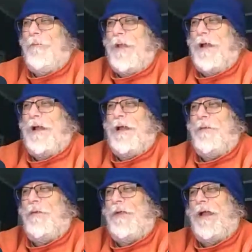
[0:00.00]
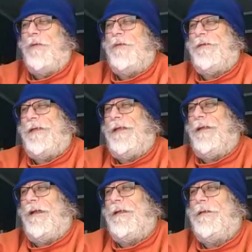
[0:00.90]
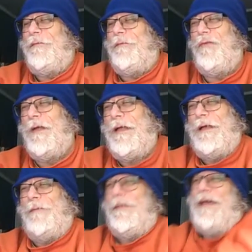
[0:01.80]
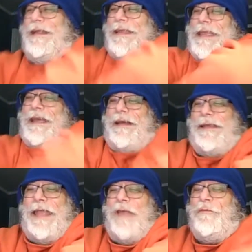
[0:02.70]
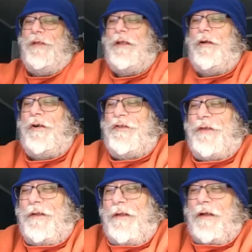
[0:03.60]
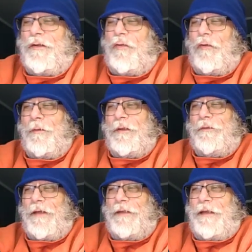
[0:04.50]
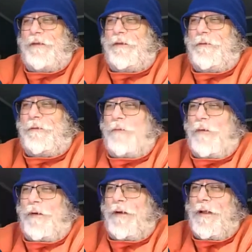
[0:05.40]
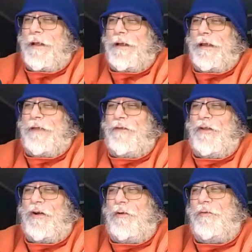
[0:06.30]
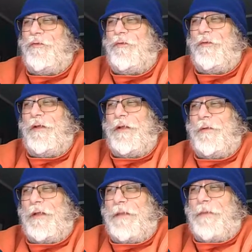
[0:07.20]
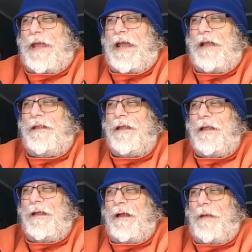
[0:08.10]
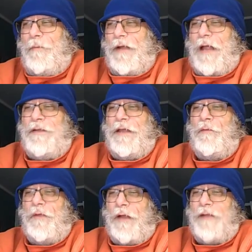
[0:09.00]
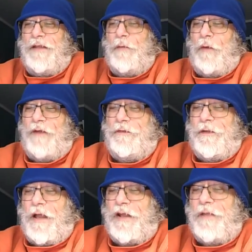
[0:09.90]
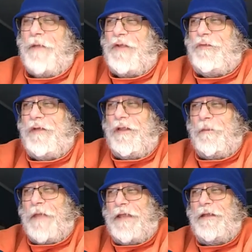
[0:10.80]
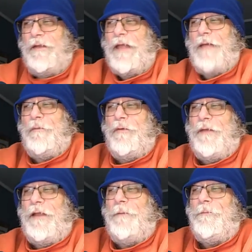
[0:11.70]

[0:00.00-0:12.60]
I, I would I would say, I, man, I can't I can't really harsh on on Corman's Fantastic Four, even though it was really really bad. But I did re- I did watch the documentary of the making of that movie.